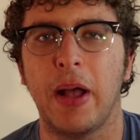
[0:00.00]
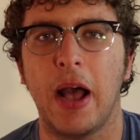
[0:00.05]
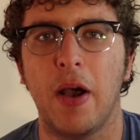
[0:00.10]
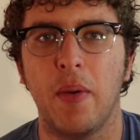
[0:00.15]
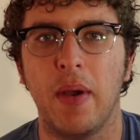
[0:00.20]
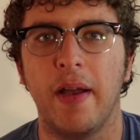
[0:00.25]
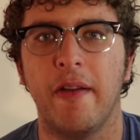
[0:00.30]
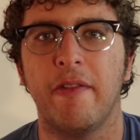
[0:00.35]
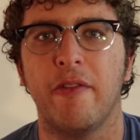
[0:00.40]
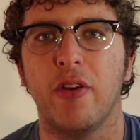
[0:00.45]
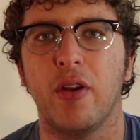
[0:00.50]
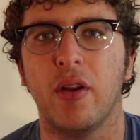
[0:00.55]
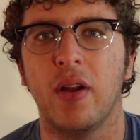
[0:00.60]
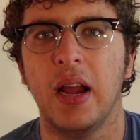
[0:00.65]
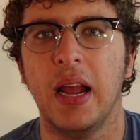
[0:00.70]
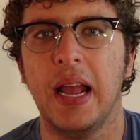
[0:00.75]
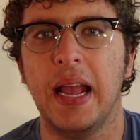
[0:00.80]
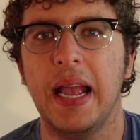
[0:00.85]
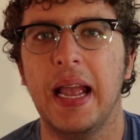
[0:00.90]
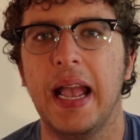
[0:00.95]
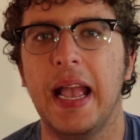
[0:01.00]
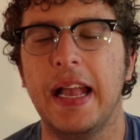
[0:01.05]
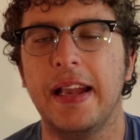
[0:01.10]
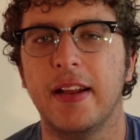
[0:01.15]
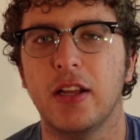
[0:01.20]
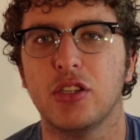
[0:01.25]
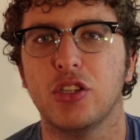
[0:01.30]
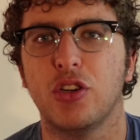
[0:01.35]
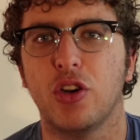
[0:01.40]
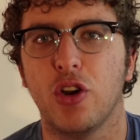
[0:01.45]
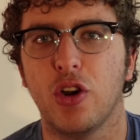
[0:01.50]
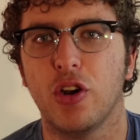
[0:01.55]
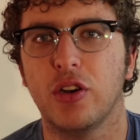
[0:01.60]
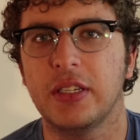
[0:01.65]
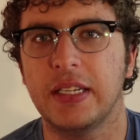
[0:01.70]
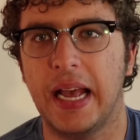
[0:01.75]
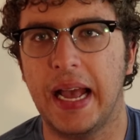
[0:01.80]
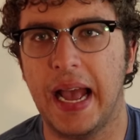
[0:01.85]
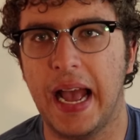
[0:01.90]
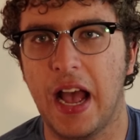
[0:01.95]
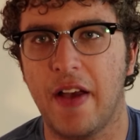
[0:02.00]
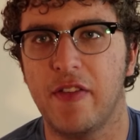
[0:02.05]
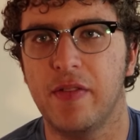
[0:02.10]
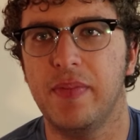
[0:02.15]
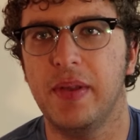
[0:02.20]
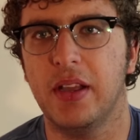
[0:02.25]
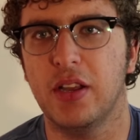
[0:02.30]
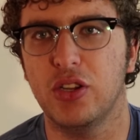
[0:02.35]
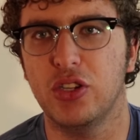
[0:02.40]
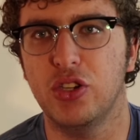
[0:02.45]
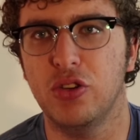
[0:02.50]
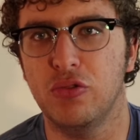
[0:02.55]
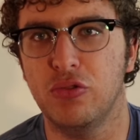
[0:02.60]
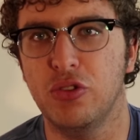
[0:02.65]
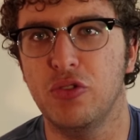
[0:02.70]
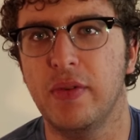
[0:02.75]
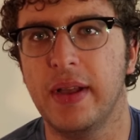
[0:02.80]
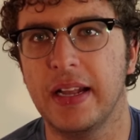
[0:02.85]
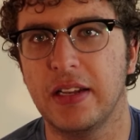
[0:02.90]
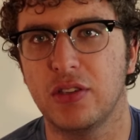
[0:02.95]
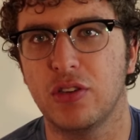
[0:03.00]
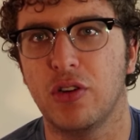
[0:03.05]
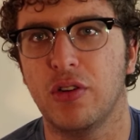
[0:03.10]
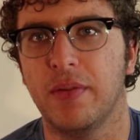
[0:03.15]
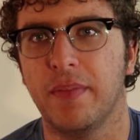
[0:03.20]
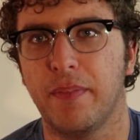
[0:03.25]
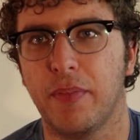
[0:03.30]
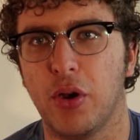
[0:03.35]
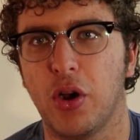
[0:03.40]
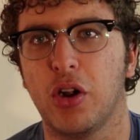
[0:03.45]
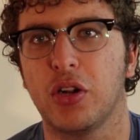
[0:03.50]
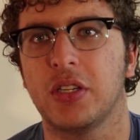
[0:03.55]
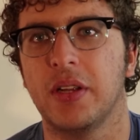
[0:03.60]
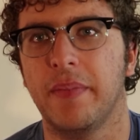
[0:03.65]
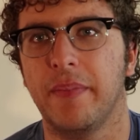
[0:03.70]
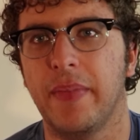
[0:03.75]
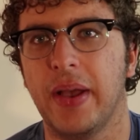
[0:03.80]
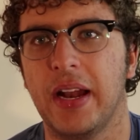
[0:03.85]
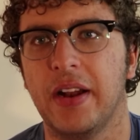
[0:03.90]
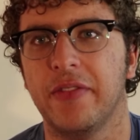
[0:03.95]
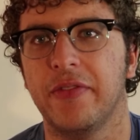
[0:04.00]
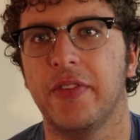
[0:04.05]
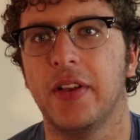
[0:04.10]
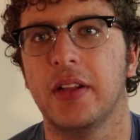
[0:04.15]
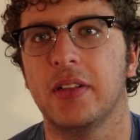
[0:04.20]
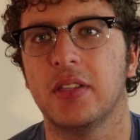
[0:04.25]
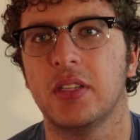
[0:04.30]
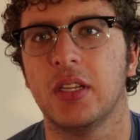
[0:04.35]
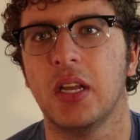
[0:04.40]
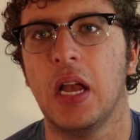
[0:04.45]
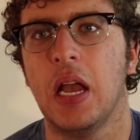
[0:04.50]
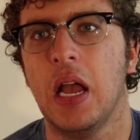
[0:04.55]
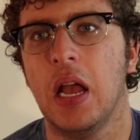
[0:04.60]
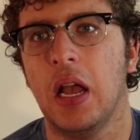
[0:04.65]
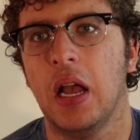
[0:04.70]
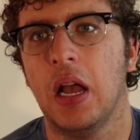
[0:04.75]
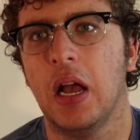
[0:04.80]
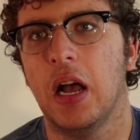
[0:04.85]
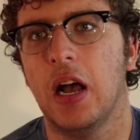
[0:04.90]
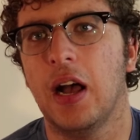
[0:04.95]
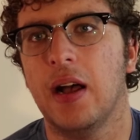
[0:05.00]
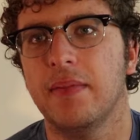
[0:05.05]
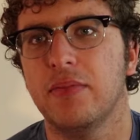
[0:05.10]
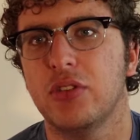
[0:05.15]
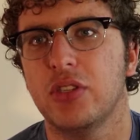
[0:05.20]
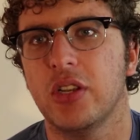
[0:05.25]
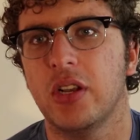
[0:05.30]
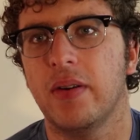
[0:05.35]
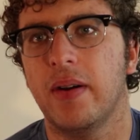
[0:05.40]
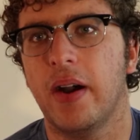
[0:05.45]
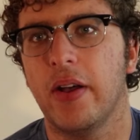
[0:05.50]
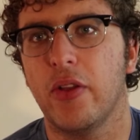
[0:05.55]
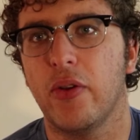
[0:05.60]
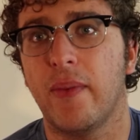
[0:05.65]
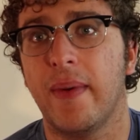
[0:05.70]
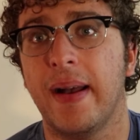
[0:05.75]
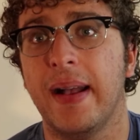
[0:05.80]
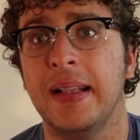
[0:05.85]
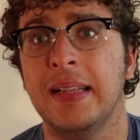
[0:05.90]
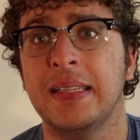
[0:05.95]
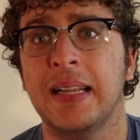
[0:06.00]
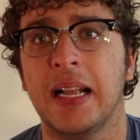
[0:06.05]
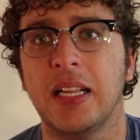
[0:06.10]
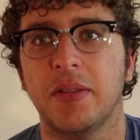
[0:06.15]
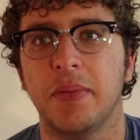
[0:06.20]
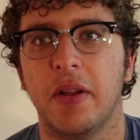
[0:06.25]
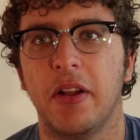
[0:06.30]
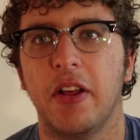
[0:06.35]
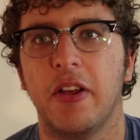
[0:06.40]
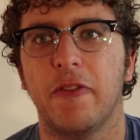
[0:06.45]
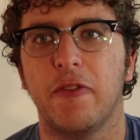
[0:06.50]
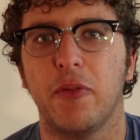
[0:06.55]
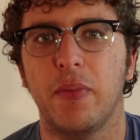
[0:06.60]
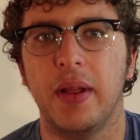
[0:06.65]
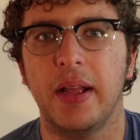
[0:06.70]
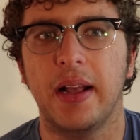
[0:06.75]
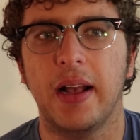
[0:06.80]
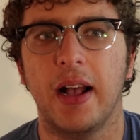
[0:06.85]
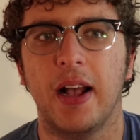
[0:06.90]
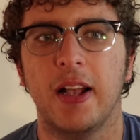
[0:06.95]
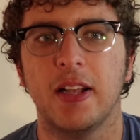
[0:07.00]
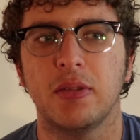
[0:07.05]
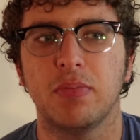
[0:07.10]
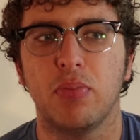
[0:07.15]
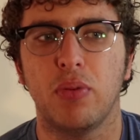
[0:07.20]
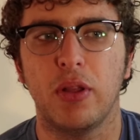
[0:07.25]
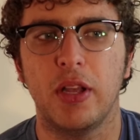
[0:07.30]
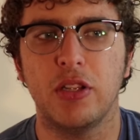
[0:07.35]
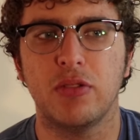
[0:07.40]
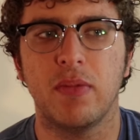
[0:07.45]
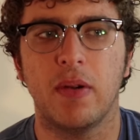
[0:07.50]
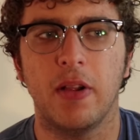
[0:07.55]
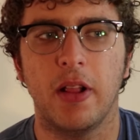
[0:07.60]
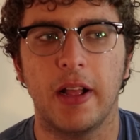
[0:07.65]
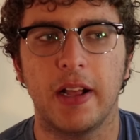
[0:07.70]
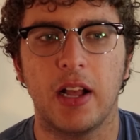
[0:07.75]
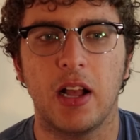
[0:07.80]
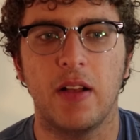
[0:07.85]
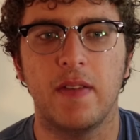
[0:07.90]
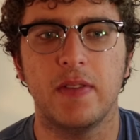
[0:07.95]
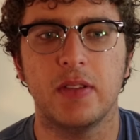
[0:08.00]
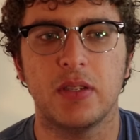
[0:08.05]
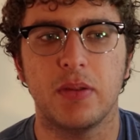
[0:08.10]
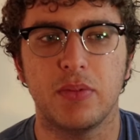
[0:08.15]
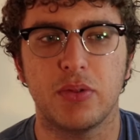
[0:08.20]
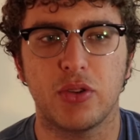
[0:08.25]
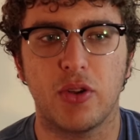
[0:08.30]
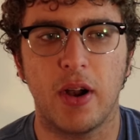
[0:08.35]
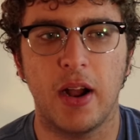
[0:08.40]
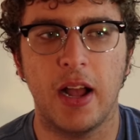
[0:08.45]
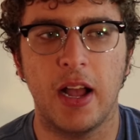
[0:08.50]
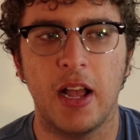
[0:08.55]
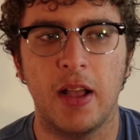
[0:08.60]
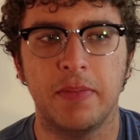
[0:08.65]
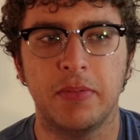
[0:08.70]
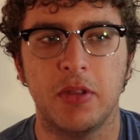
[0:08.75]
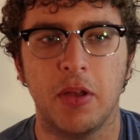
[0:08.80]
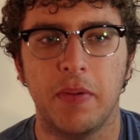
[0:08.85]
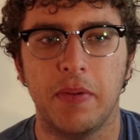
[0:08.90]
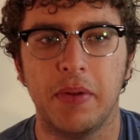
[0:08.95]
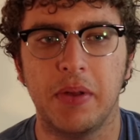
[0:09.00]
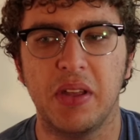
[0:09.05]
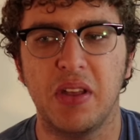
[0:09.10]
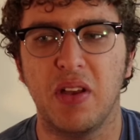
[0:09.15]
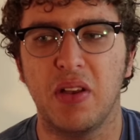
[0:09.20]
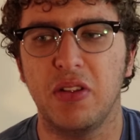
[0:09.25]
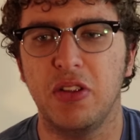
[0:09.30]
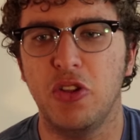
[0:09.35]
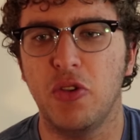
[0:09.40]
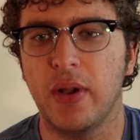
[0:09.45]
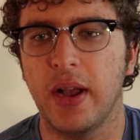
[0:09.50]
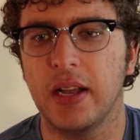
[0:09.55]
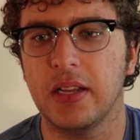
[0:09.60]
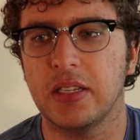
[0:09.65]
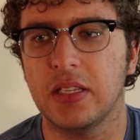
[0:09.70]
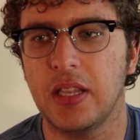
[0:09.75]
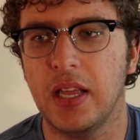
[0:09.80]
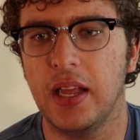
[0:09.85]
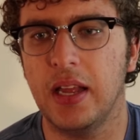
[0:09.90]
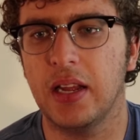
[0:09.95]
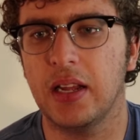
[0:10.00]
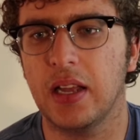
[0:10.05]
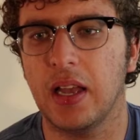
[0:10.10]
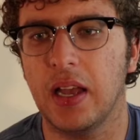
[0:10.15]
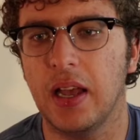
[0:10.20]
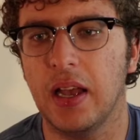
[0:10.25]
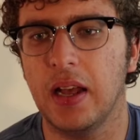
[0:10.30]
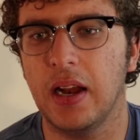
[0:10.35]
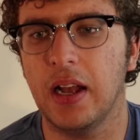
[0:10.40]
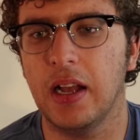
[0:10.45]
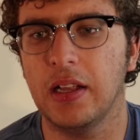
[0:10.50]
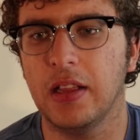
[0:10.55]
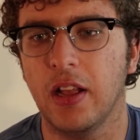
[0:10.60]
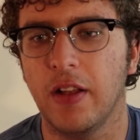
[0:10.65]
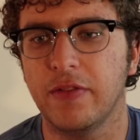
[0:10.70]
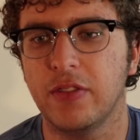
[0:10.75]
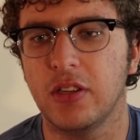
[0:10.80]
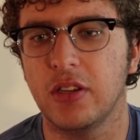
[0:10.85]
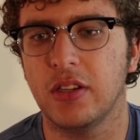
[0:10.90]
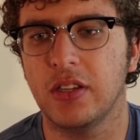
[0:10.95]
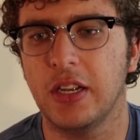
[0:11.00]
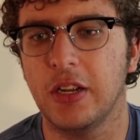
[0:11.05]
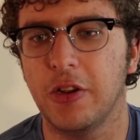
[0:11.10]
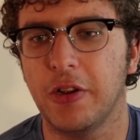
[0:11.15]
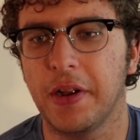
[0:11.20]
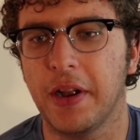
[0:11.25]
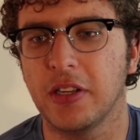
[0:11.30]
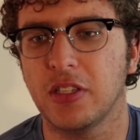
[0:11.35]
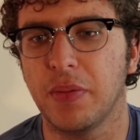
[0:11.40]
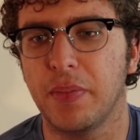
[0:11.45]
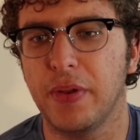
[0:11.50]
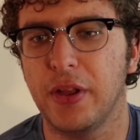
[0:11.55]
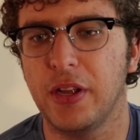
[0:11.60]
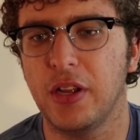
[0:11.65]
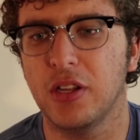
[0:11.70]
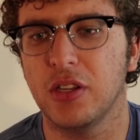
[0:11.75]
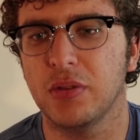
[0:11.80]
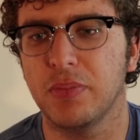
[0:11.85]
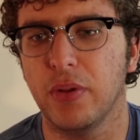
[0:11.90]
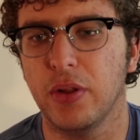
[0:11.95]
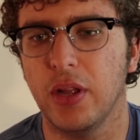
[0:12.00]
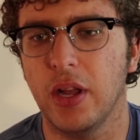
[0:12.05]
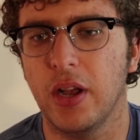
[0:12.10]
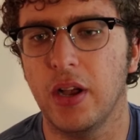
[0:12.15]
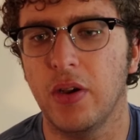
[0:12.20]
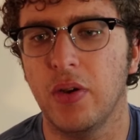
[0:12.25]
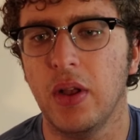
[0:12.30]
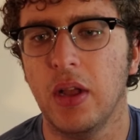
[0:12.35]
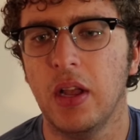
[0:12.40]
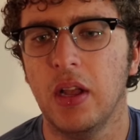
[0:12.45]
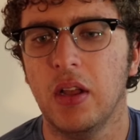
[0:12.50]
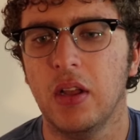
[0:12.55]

However, it doesn't hurt to have it because you do get certain perks and benefits. Um, so otherwise, that's been it for me, guys. Please remember to like, comment, subscribe. Tell me what you guys think, and I'd love to hear your guys' opinions below.